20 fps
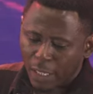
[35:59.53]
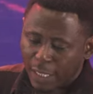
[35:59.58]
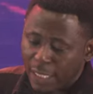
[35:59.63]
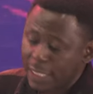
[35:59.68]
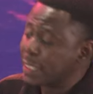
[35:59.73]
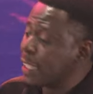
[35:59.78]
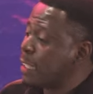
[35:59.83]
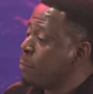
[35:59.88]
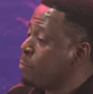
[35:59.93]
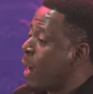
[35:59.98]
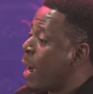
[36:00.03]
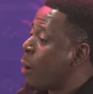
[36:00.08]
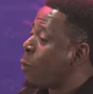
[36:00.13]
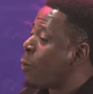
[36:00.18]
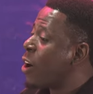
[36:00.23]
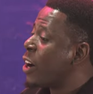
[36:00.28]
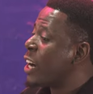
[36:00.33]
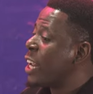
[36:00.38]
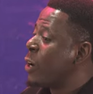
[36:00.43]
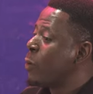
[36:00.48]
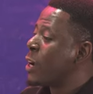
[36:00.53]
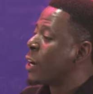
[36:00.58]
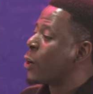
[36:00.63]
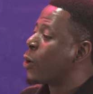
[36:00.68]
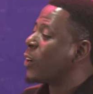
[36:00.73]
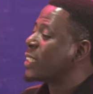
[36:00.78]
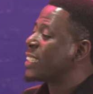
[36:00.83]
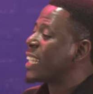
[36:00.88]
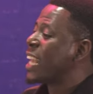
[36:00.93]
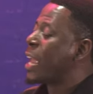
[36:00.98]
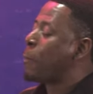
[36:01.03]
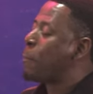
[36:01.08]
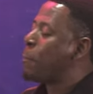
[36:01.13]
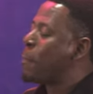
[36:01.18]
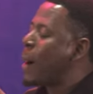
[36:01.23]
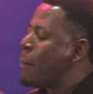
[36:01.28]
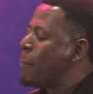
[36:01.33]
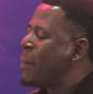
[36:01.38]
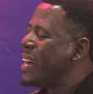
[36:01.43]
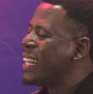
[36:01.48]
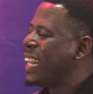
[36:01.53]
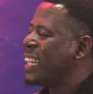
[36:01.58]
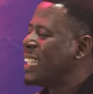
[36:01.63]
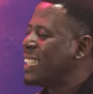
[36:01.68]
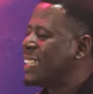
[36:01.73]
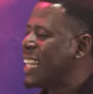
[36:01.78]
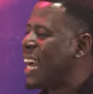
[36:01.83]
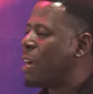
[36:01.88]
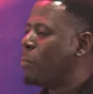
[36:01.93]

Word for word: Listen, by worrying, we cause a permanent